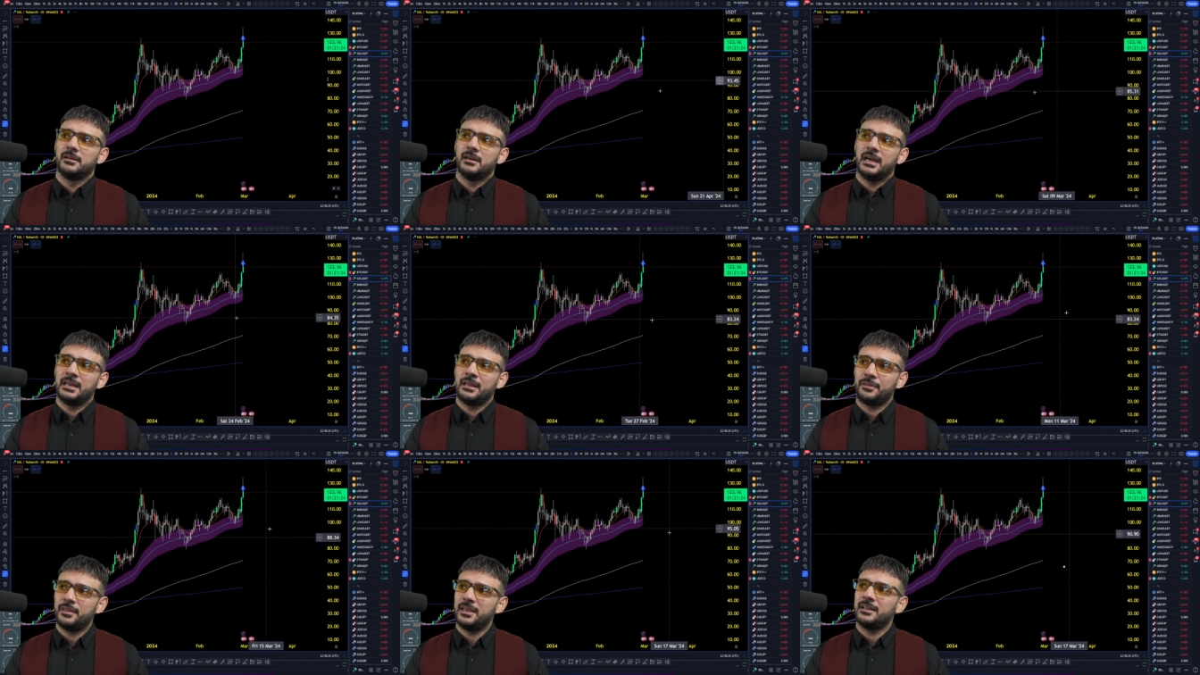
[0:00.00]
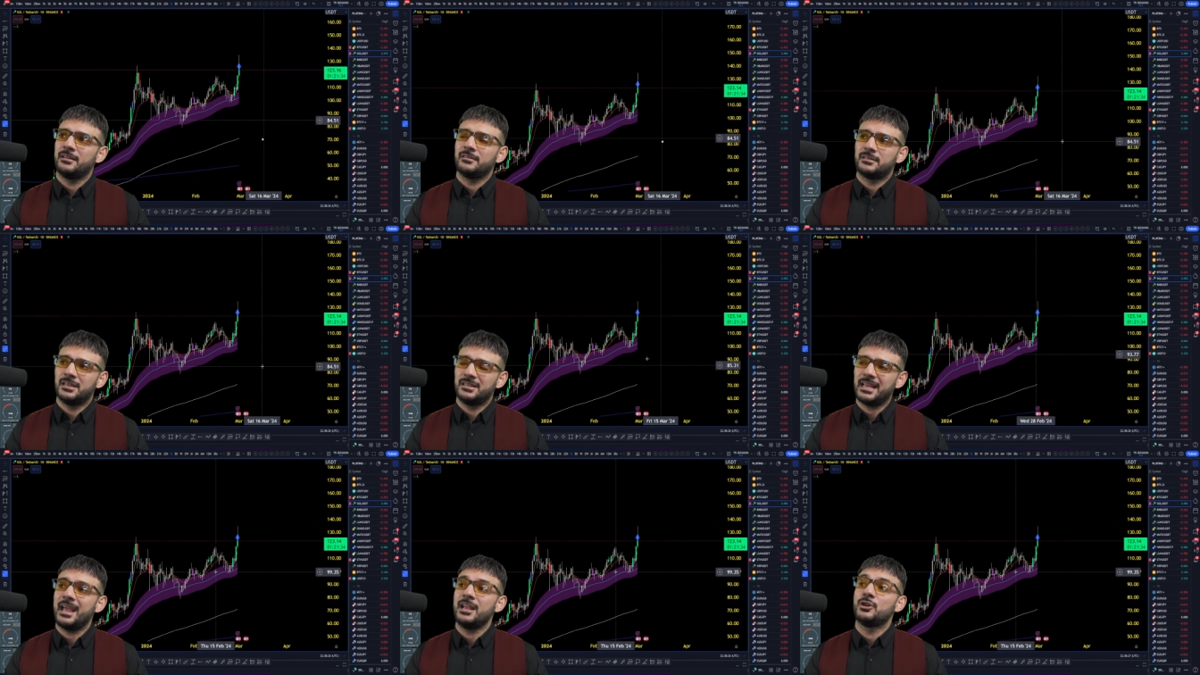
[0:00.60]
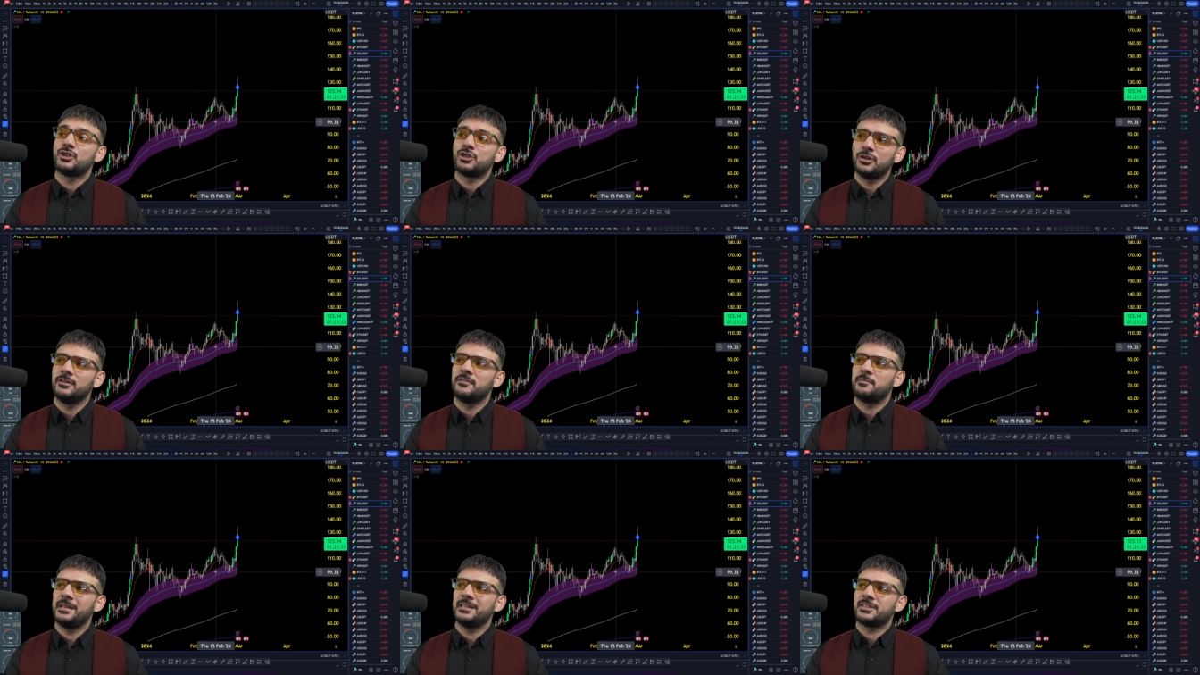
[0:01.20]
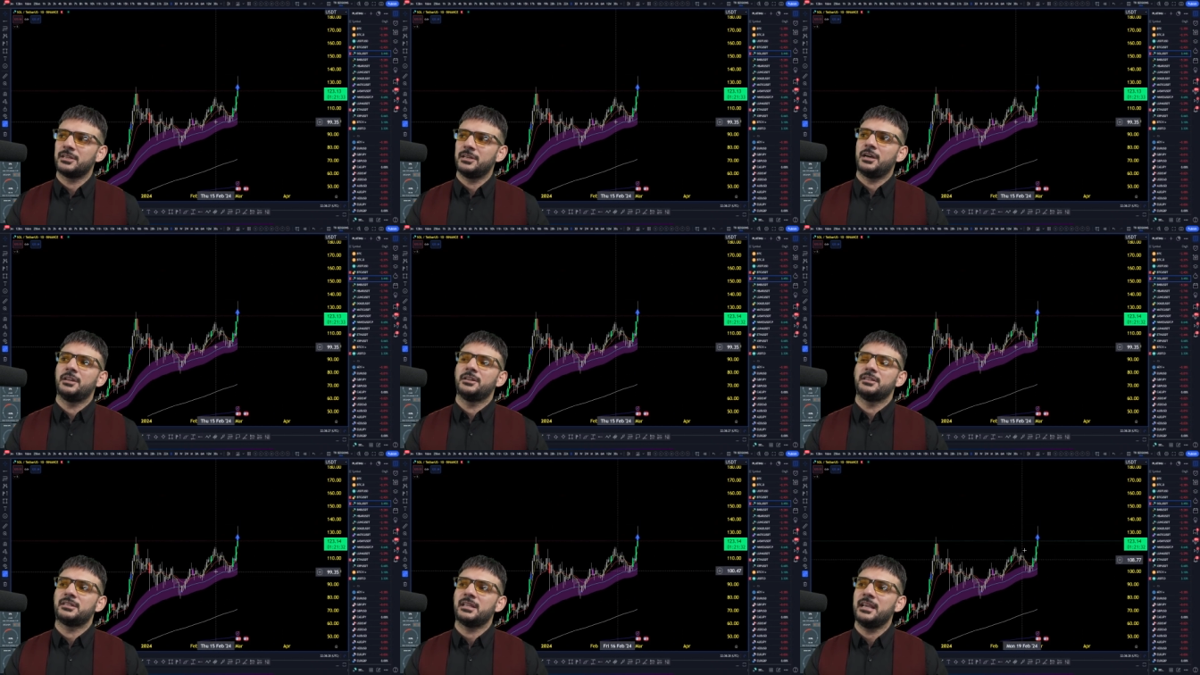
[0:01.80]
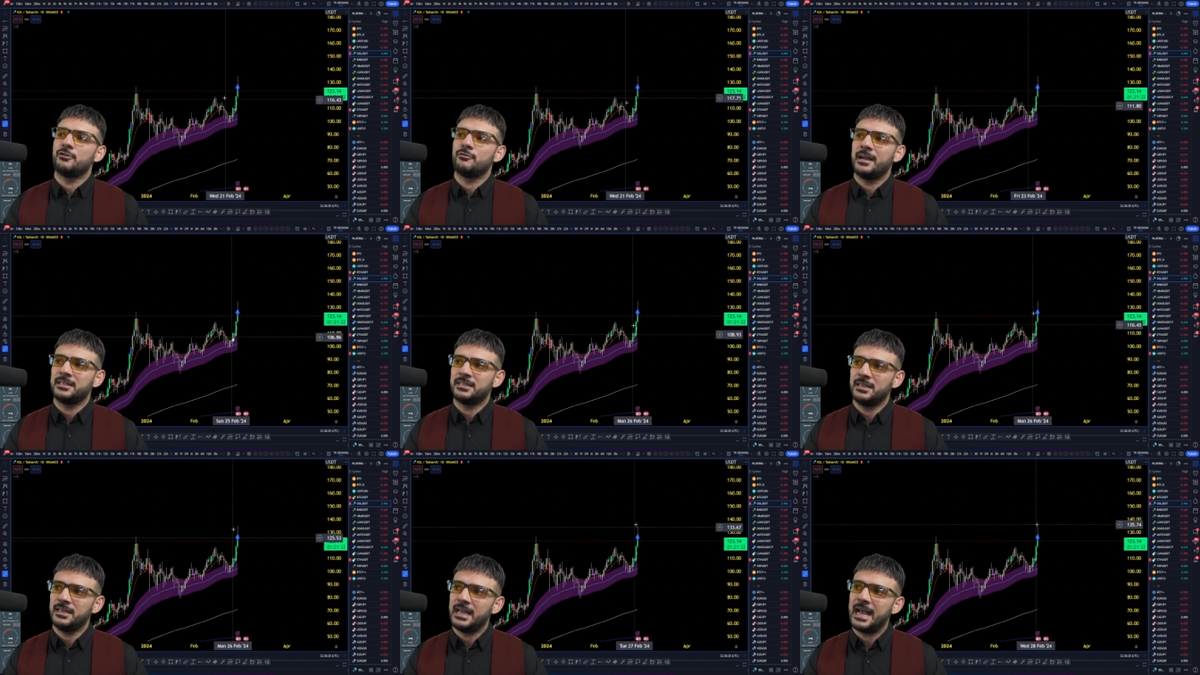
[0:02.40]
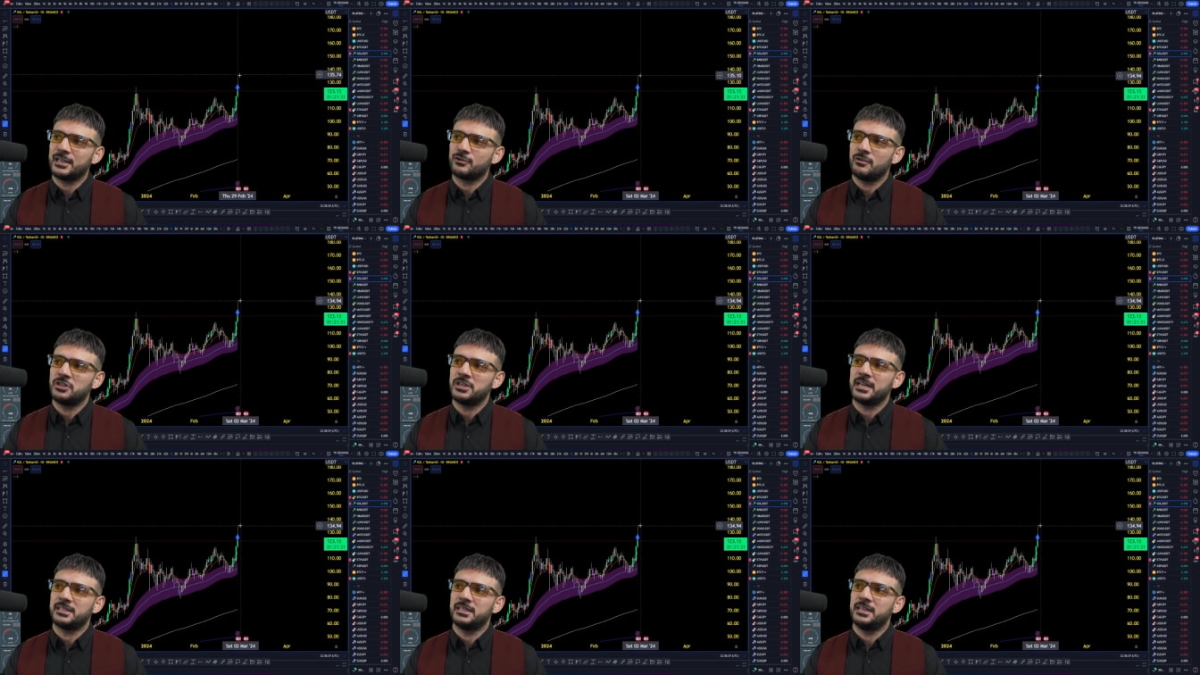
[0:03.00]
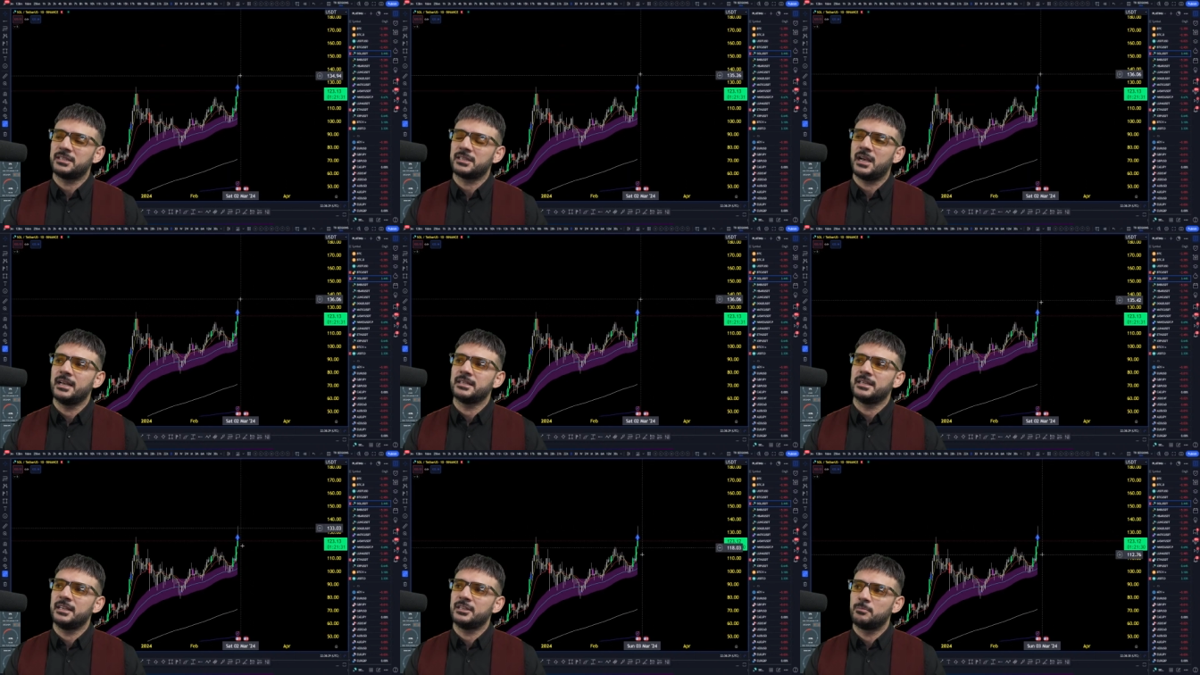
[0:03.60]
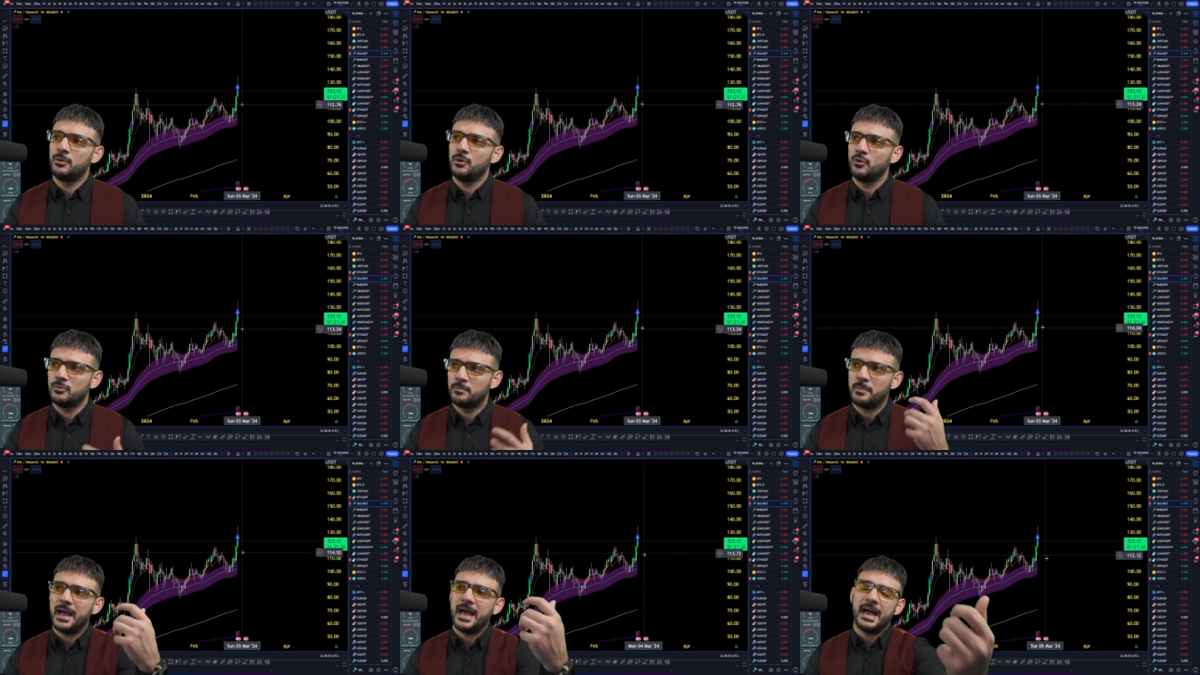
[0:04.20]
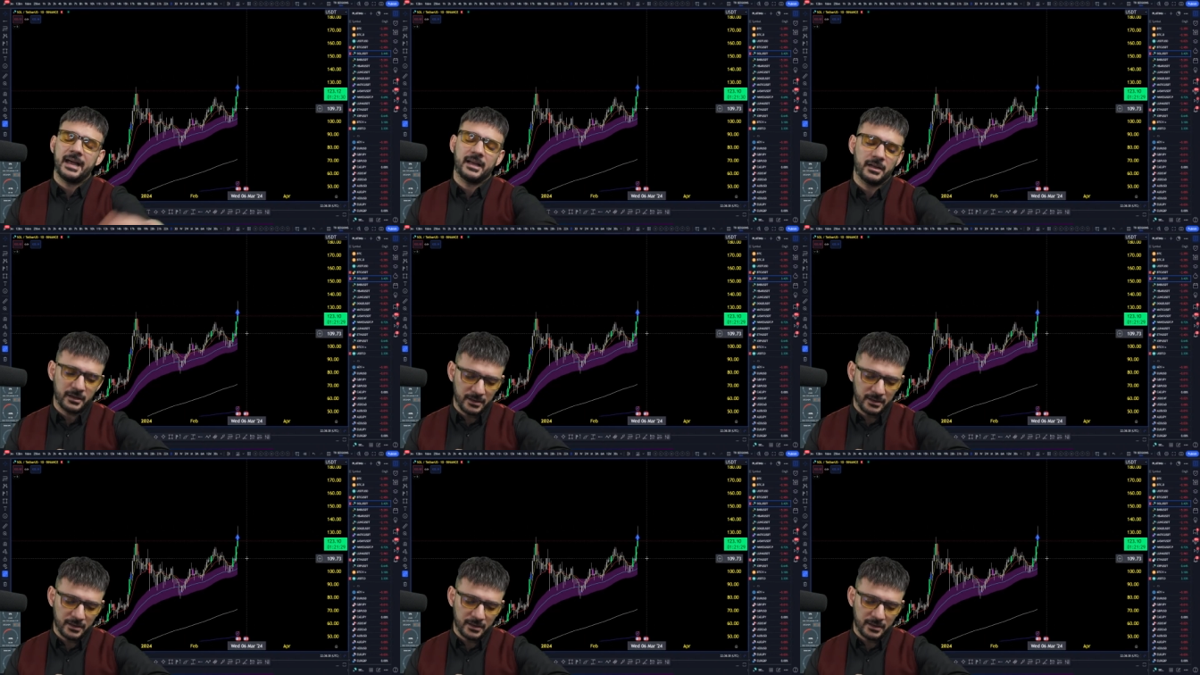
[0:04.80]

And I think today shouldn't have been Solana's day. Granted, it has rejected its highs and it's pulled back.